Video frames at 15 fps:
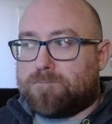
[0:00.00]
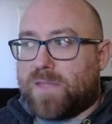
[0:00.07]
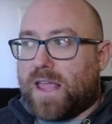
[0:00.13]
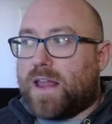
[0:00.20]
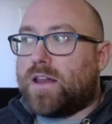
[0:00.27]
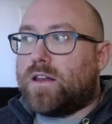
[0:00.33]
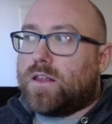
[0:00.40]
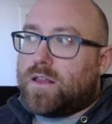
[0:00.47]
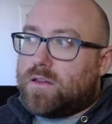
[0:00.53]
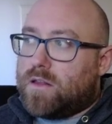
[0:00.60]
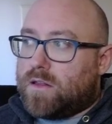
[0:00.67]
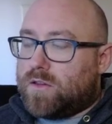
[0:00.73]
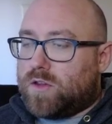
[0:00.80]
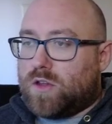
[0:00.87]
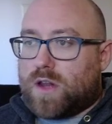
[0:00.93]
And
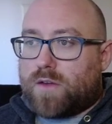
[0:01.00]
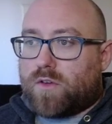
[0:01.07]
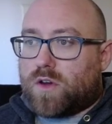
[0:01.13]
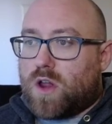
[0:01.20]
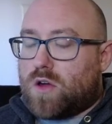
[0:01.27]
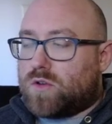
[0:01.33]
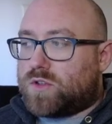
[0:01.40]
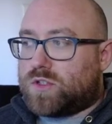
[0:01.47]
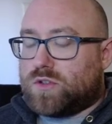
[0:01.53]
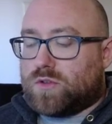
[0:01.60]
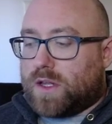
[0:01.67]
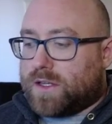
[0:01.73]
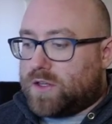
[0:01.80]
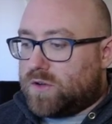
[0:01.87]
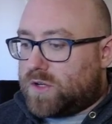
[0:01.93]
you never know too.
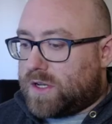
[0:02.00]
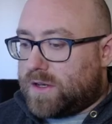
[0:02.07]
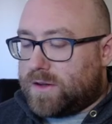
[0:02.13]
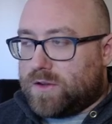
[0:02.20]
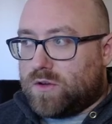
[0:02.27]
Like you could